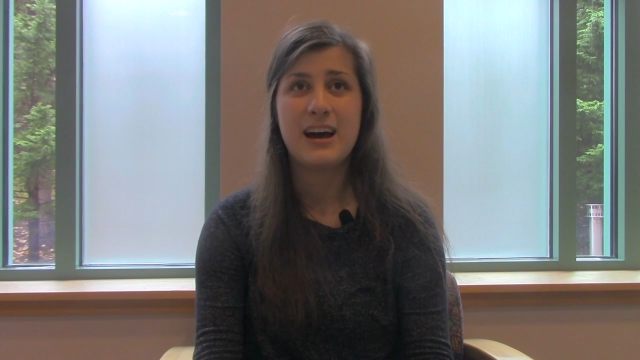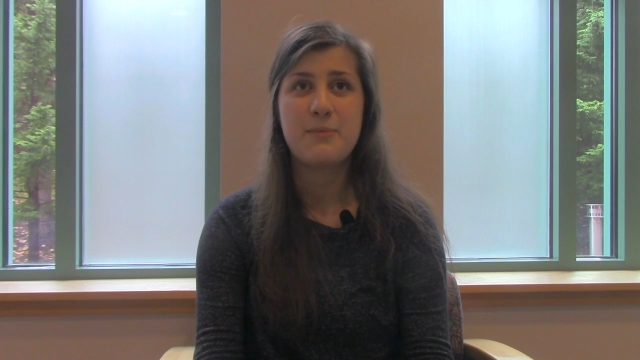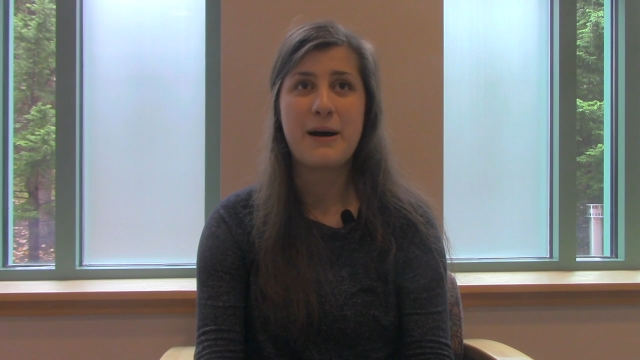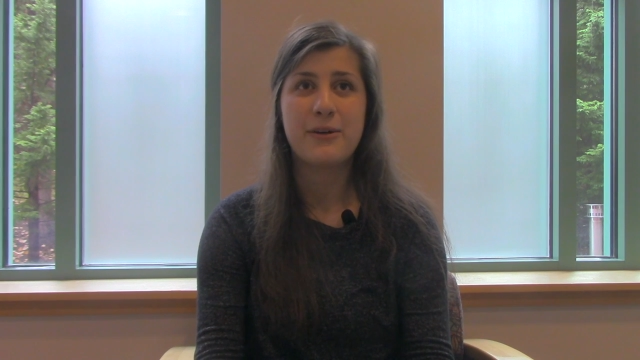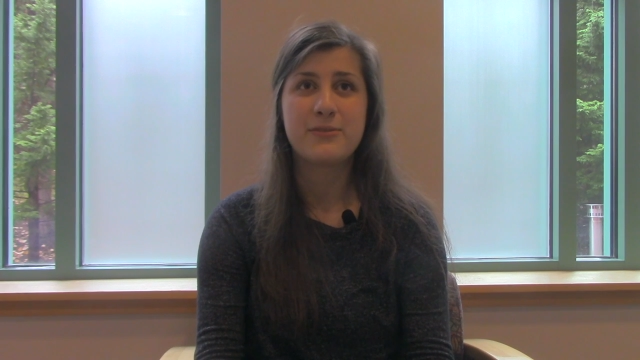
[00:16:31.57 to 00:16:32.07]

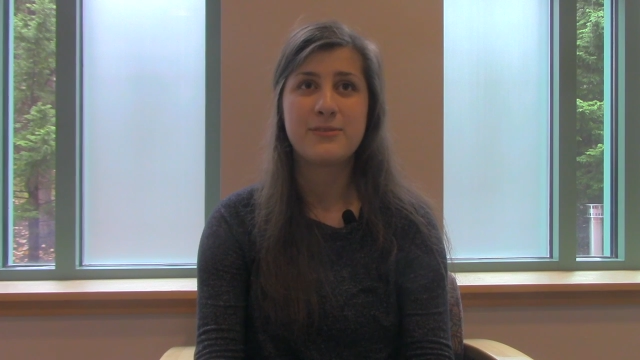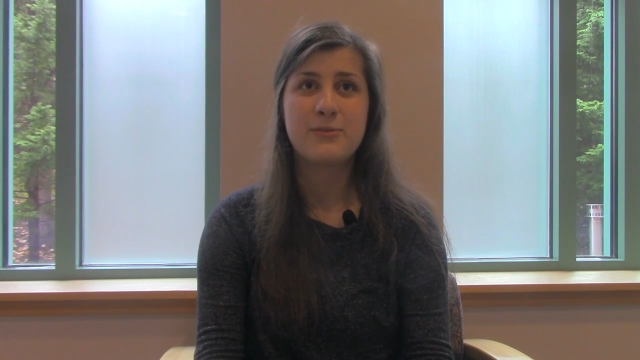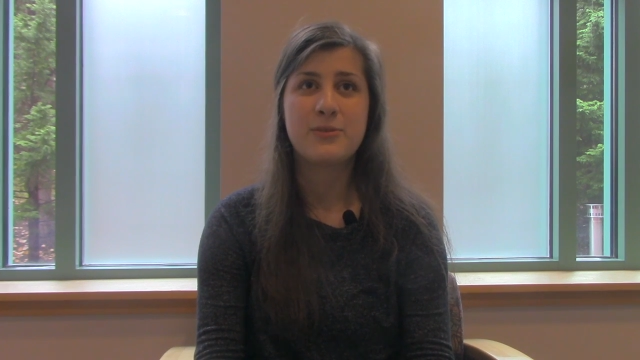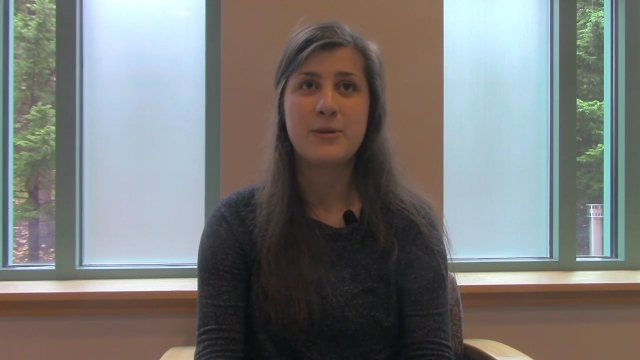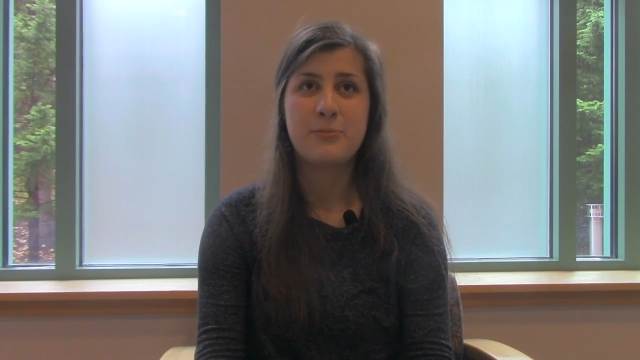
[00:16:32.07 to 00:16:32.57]
about
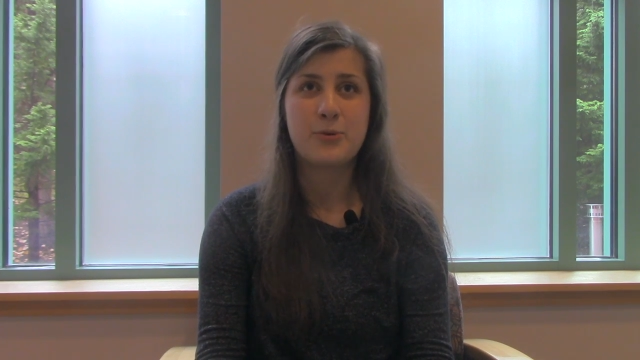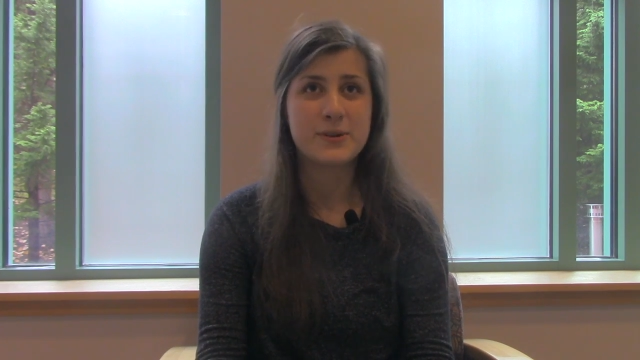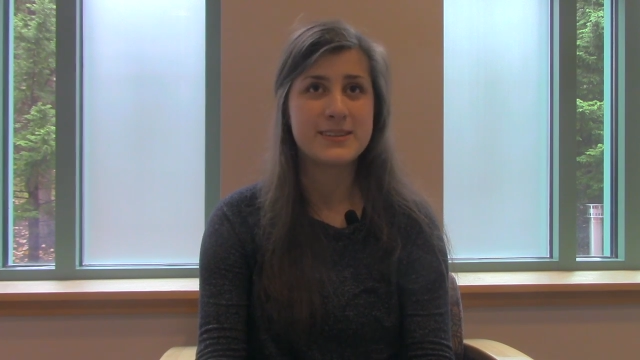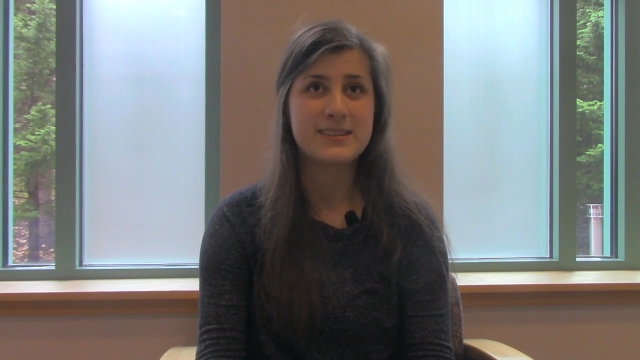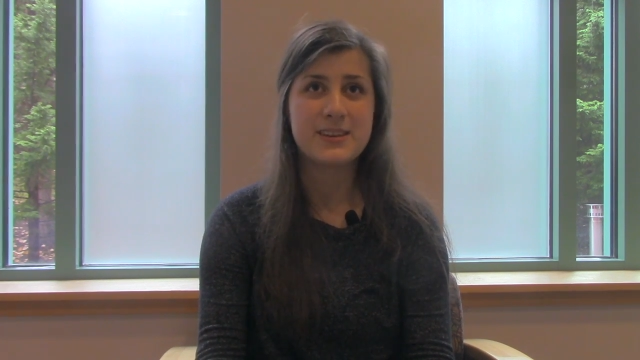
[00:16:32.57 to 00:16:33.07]
the
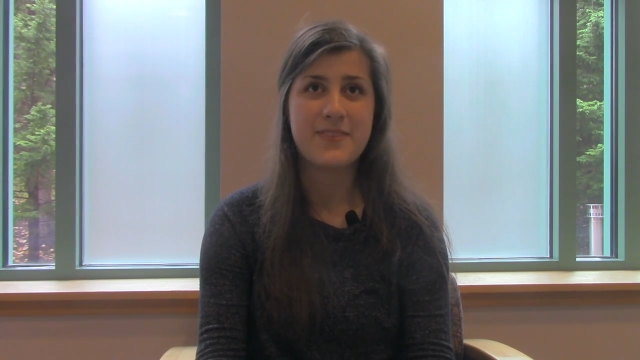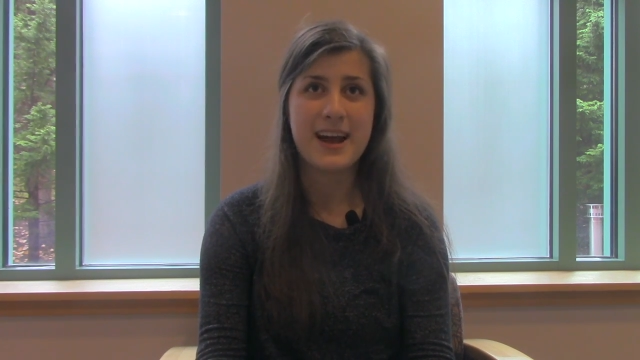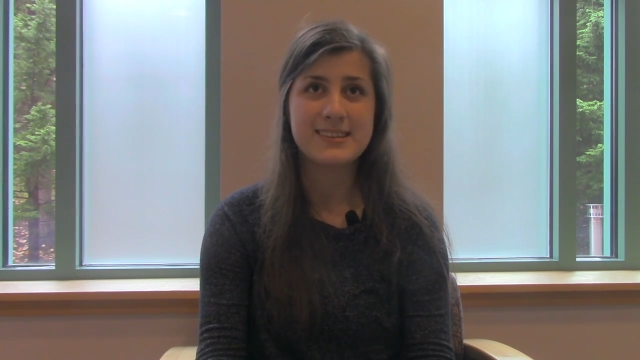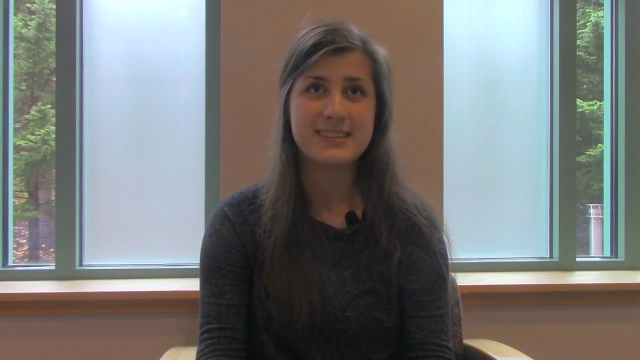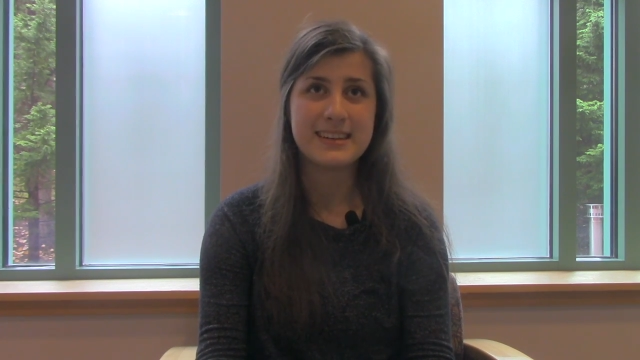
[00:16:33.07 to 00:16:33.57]
importance of
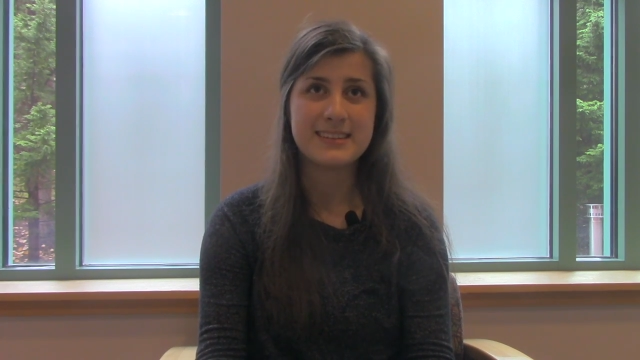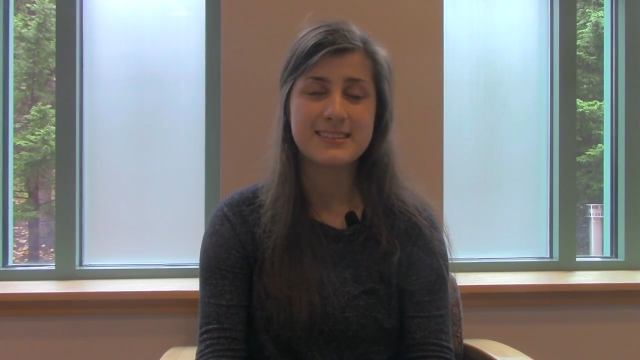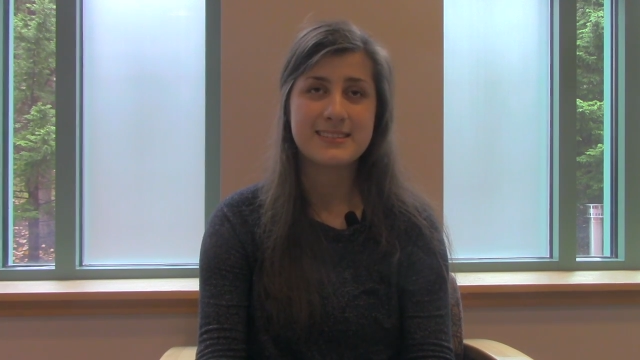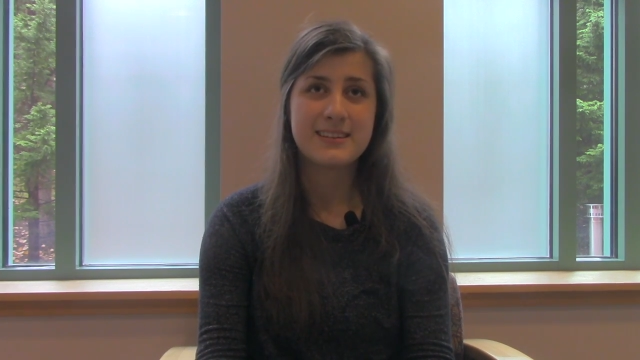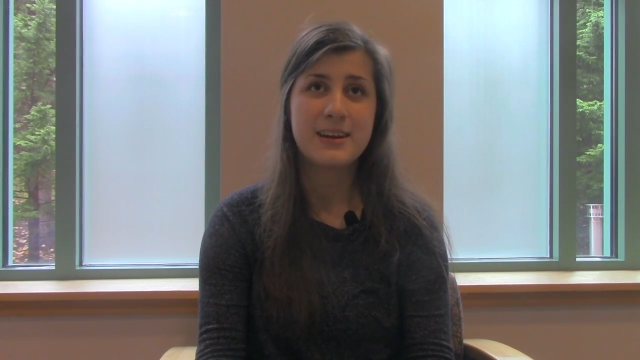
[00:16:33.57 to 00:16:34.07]
vaccines